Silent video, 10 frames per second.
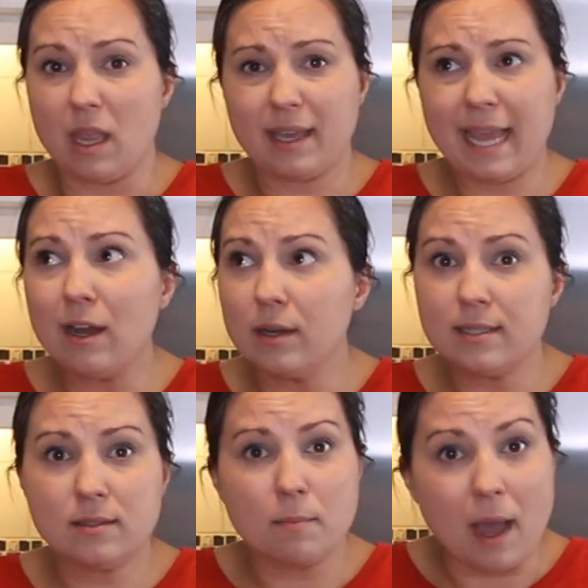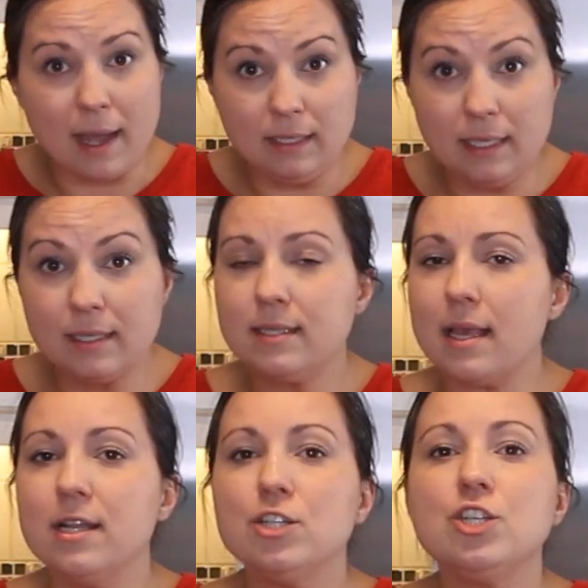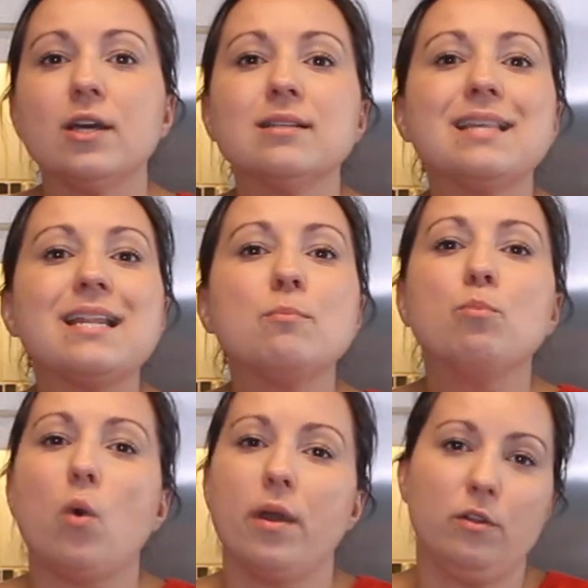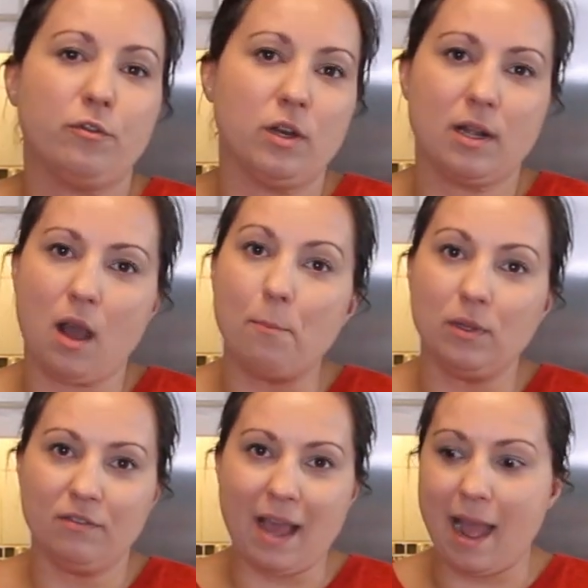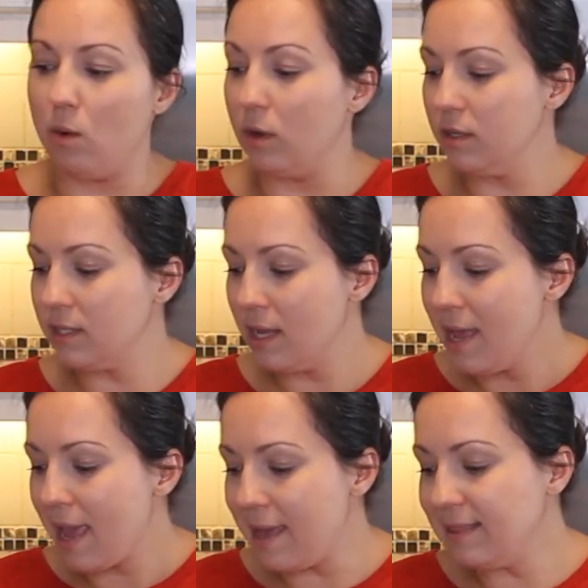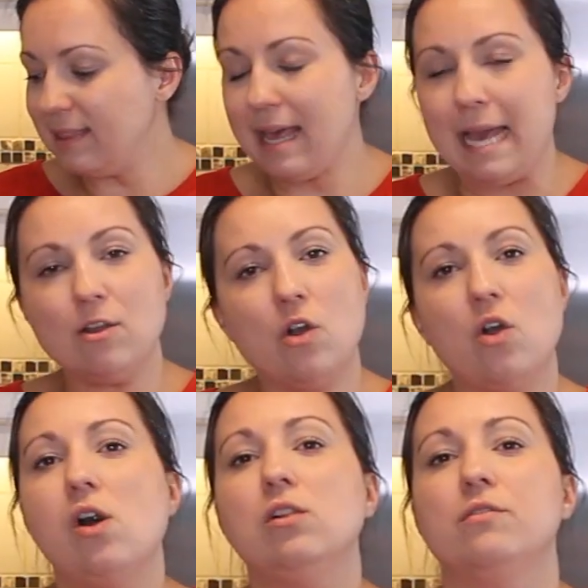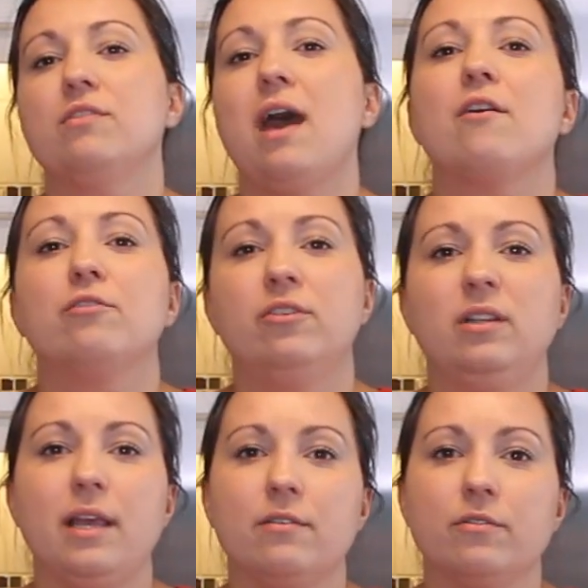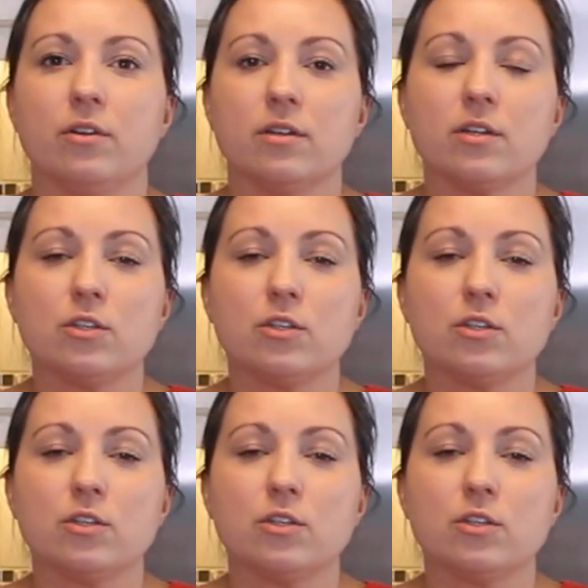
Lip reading: carrots, some onions, and just let it boil for a couple of hours and let all of that flavor